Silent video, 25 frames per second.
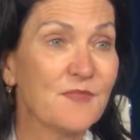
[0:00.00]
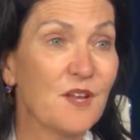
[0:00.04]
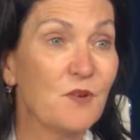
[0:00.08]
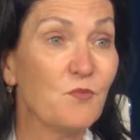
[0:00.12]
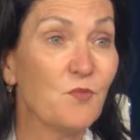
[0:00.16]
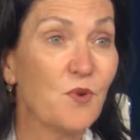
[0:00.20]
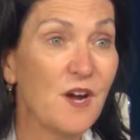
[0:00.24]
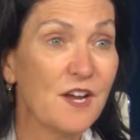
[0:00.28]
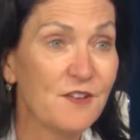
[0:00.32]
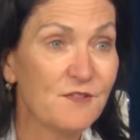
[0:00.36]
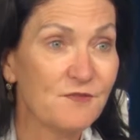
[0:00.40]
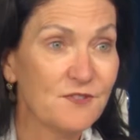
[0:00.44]

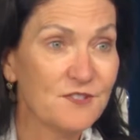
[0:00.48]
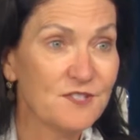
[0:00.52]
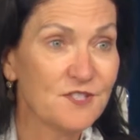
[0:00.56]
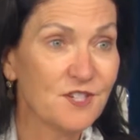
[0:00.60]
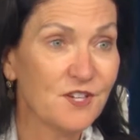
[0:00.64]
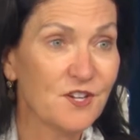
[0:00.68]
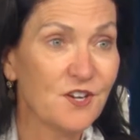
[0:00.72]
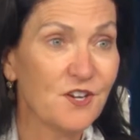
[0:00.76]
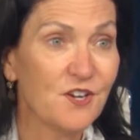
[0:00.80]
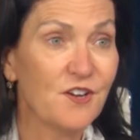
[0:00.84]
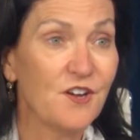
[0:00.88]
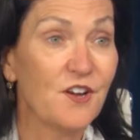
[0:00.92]
wife is
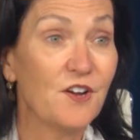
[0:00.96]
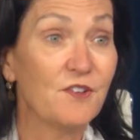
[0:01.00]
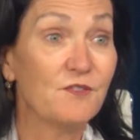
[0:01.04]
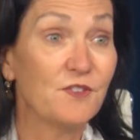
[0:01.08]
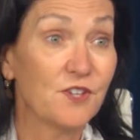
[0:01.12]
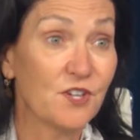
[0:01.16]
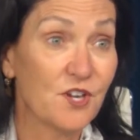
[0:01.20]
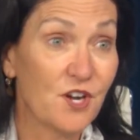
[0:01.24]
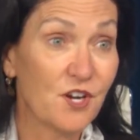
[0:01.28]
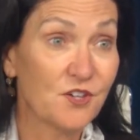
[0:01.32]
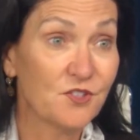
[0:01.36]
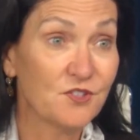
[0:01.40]
of
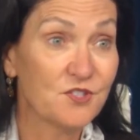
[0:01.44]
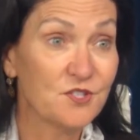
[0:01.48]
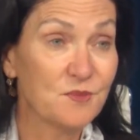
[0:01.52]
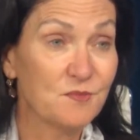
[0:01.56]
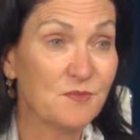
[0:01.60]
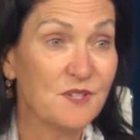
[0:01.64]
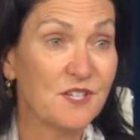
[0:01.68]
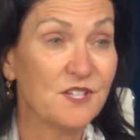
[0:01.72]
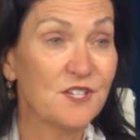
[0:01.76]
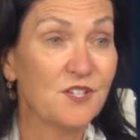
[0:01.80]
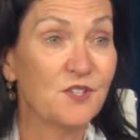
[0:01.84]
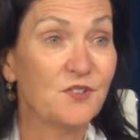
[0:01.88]
a
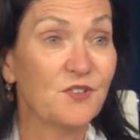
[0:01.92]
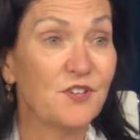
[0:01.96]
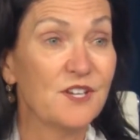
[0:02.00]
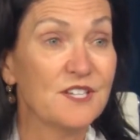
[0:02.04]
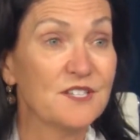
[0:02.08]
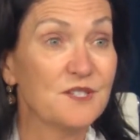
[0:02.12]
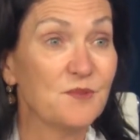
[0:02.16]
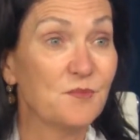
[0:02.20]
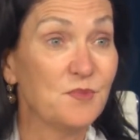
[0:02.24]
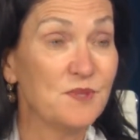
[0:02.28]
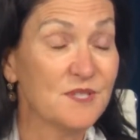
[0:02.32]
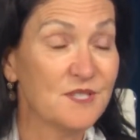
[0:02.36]
congressman who
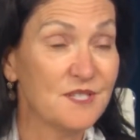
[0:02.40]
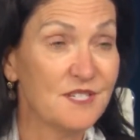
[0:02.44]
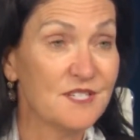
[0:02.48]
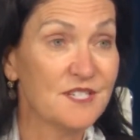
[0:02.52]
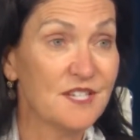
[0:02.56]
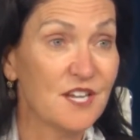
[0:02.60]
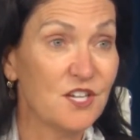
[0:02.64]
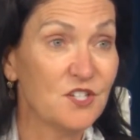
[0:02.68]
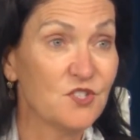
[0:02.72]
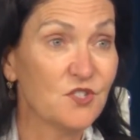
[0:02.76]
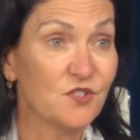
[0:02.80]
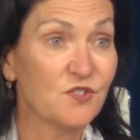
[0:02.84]
has a busy
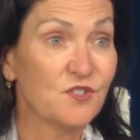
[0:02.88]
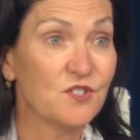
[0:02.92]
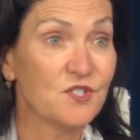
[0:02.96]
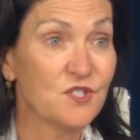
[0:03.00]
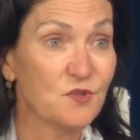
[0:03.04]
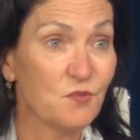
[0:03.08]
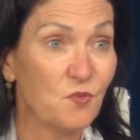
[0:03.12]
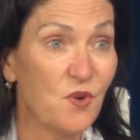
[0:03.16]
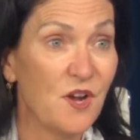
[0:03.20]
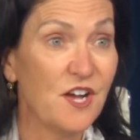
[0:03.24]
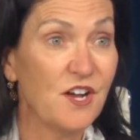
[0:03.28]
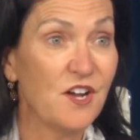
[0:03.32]
schedule
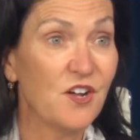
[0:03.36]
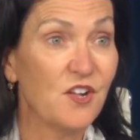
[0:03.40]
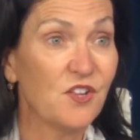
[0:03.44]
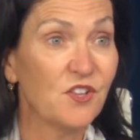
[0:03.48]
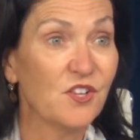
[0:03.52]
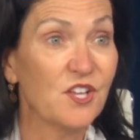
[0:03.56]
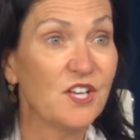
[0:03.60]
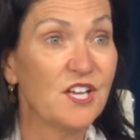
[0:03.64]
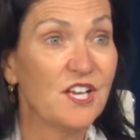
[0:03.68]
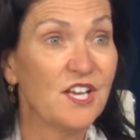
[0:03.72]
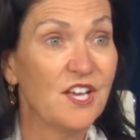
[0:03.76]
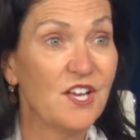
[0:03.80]
as
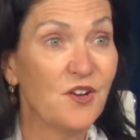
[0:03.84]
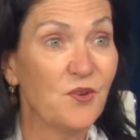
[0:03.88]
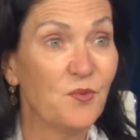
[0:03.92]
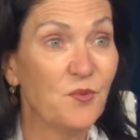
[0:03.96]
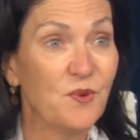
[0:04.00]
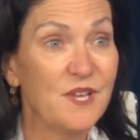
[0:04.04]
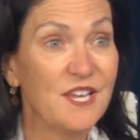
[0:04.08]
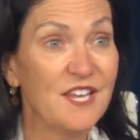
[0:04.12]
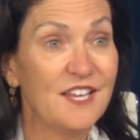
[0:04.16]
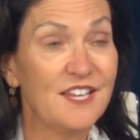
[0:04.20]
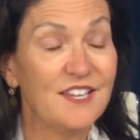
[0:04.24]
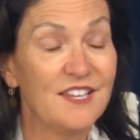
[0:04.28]
well.
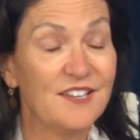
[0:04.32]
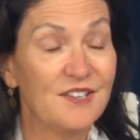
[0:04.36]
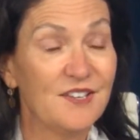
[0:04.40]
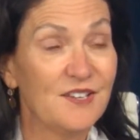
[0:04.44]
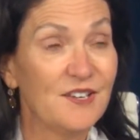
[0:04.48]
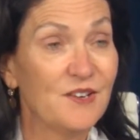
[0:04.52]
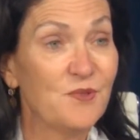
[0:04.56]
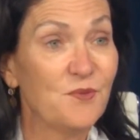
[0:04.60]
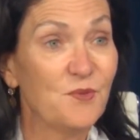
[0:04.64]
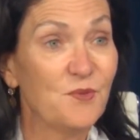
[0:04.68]
We